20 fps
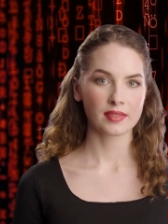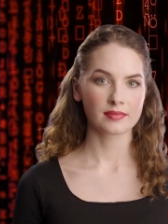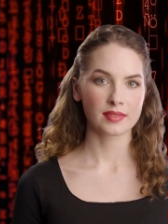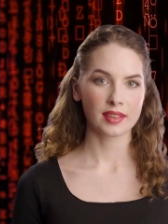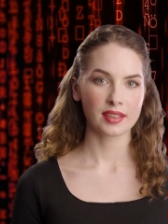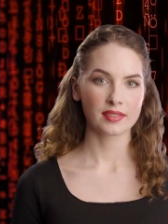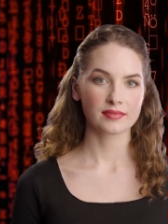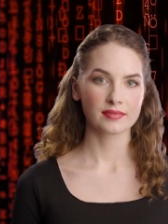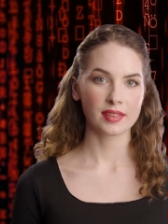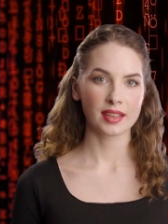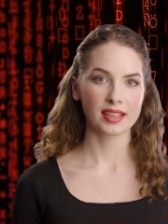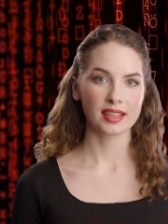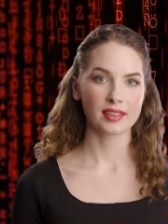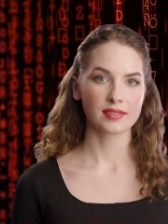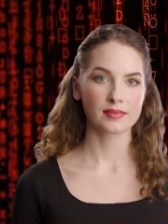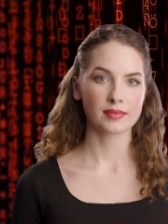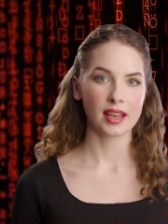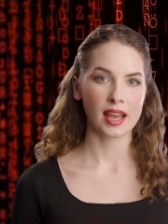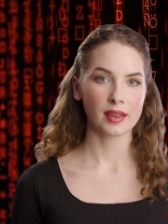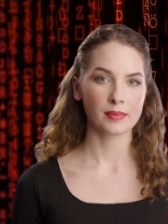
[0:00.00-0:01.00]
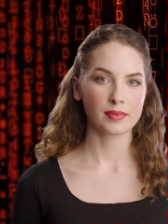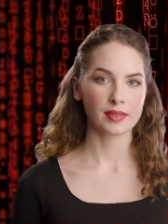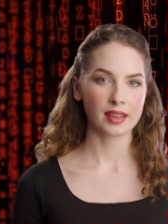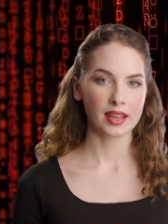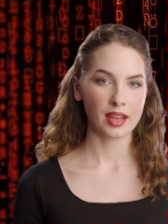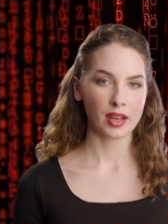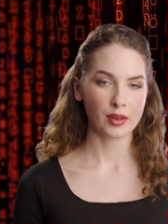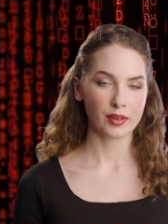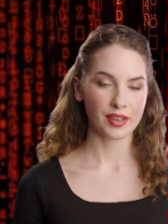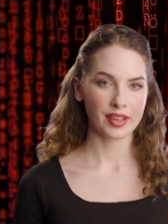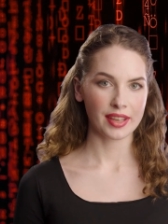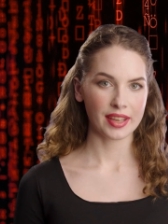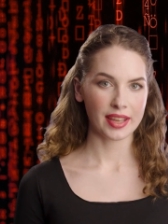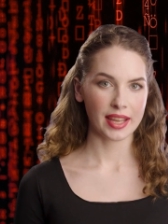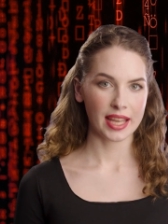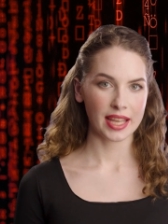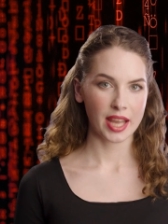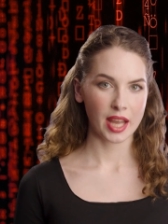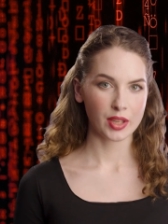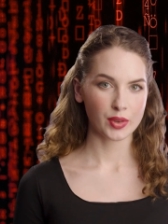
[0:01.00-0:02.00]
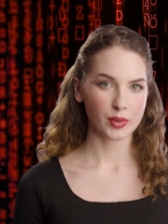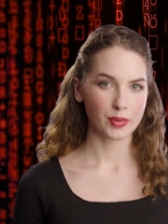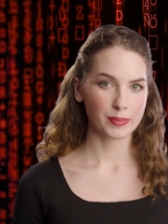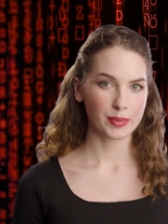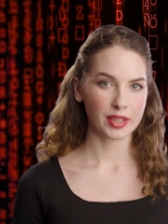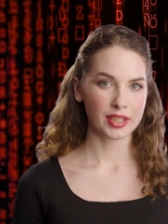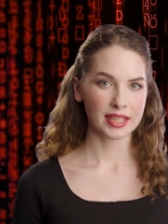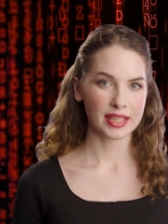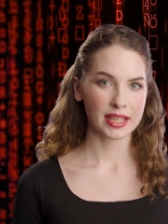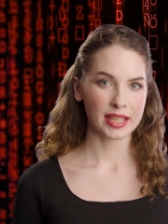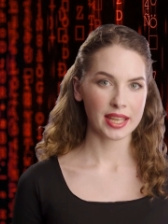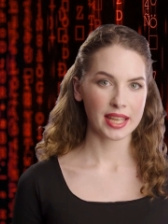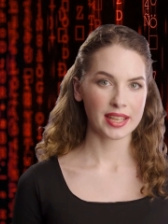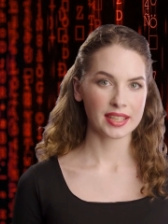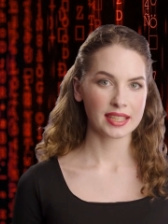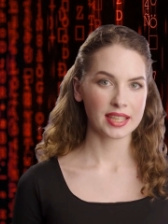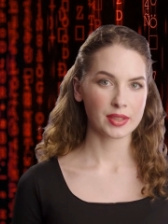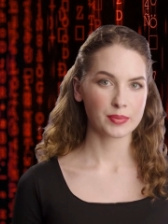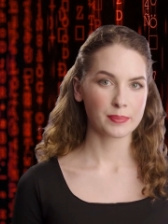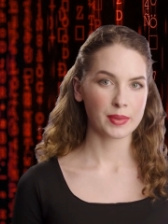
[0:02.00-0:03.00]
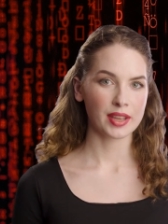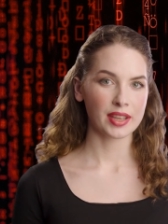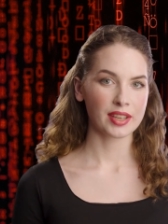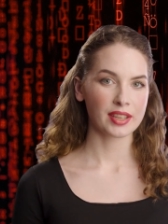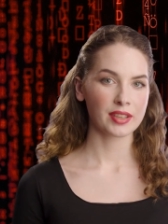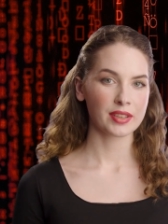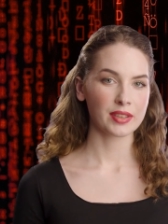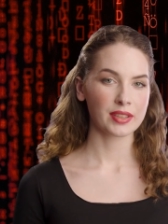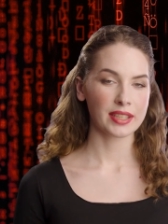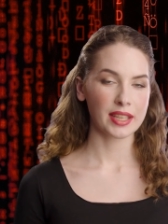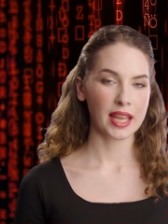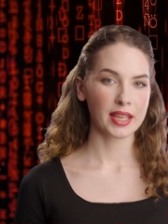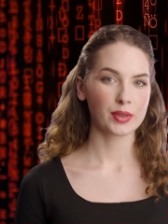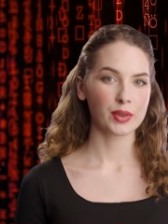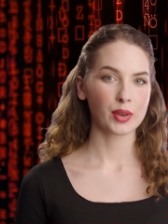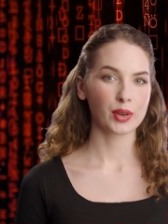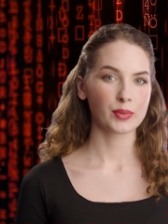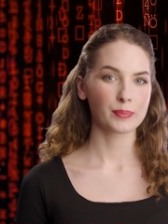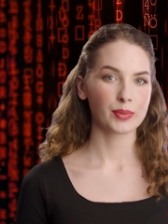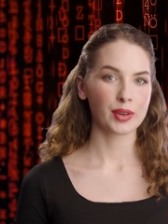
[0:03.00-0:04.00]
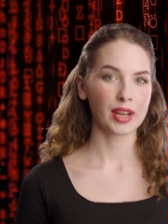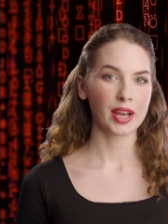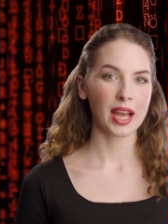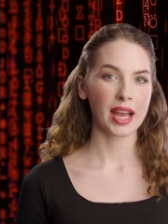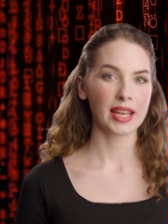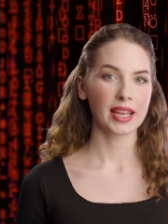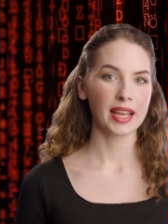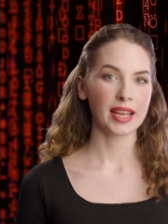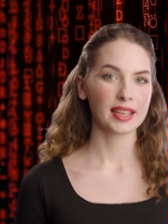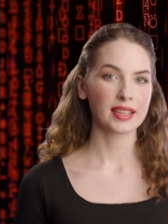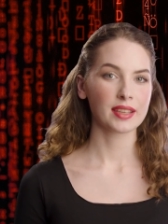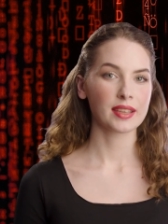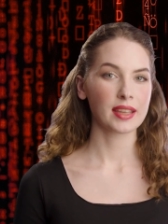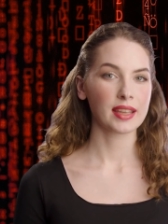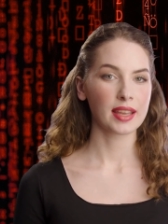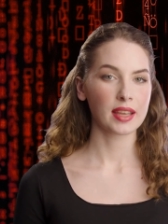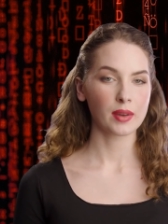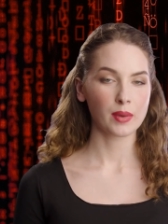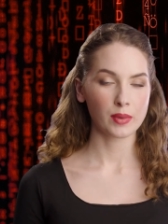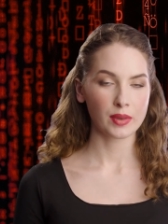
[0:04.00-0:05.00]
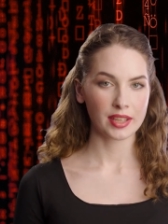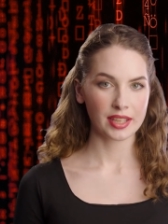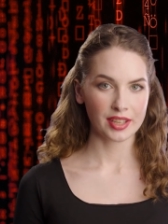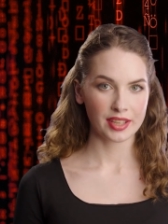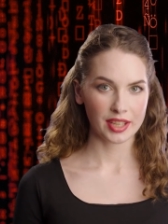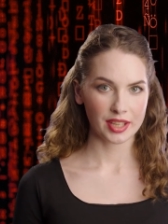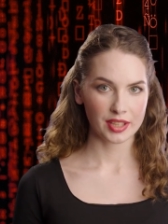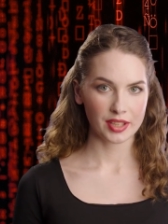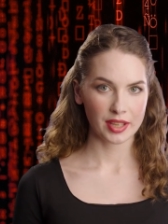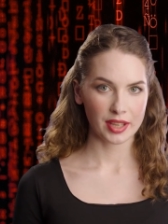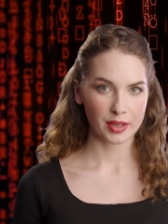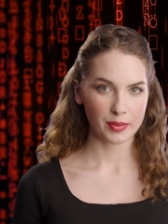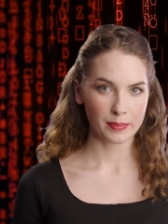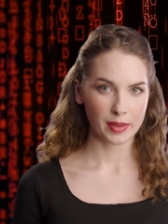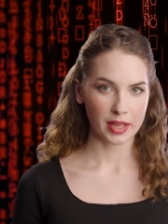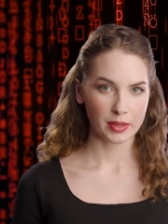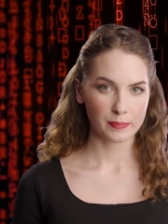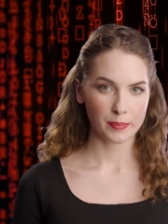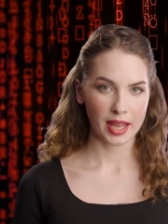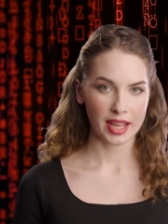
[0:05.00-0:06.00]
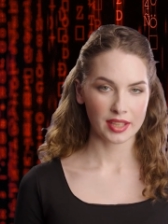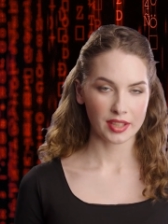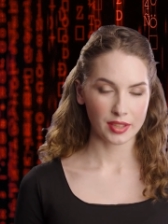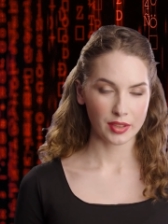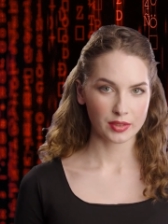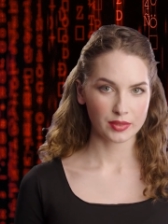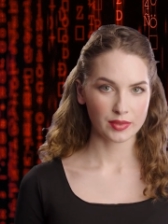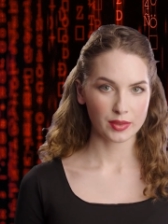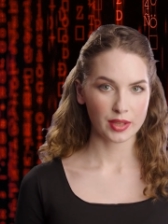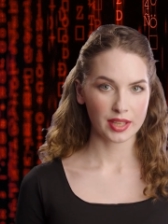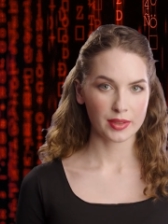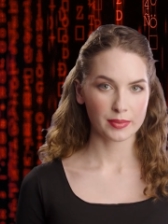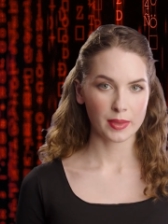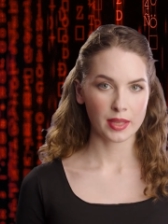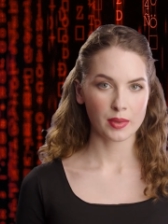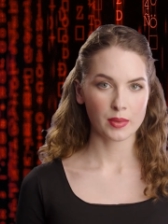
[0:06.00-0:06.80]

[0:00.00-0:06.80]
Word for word: If a defensive cybersecurity A I were pitted against a malicious cybercriminal A I, it would essentially be a battle of wits